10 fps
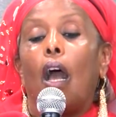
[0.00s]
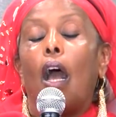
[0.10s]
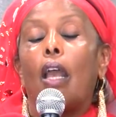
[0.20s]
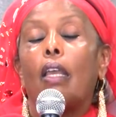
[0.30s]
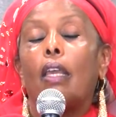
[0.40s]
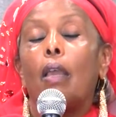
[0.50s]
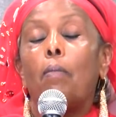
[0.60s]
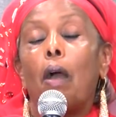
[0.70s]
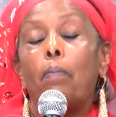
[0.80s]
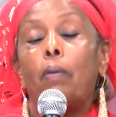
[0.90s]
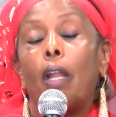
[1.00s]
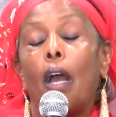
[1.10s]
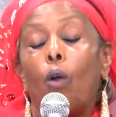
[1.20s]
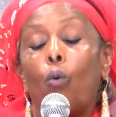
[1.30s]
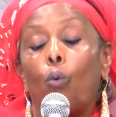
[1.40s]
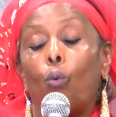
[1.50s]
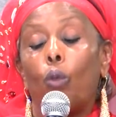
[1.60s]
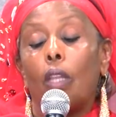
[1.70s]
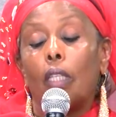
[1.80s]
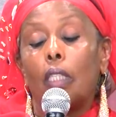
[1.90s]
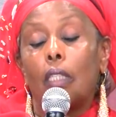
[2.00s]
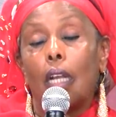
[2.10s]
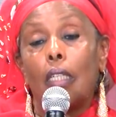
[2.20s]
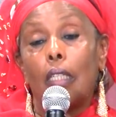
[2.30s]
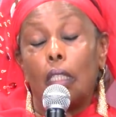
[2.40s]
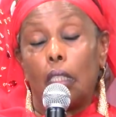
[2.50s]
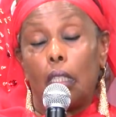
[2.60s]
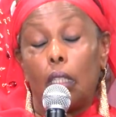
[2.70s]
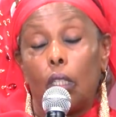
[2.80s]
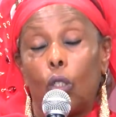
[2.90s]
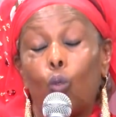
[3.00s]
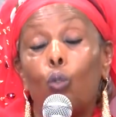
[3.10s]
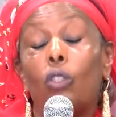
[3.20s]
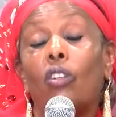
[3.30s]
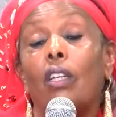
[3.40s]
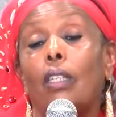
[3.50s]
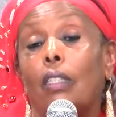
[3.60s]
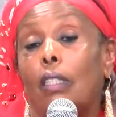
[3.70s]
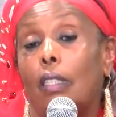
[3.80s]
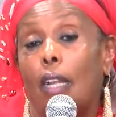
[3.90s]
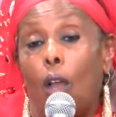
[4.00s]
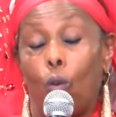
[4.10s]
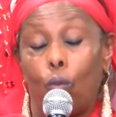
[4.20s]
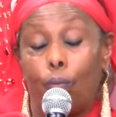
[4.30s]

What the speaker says: I came up now with a strategy. 2 strategies now.